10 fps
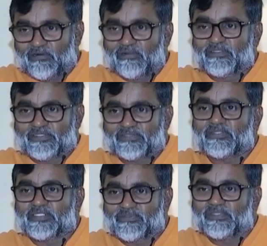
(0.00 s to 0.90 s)
all these
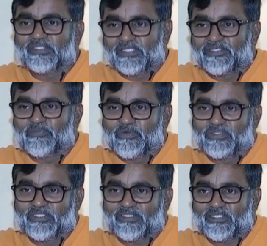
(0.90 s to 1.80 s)
things will think
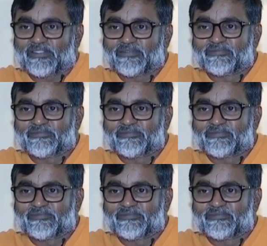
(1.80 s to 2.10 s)
about it.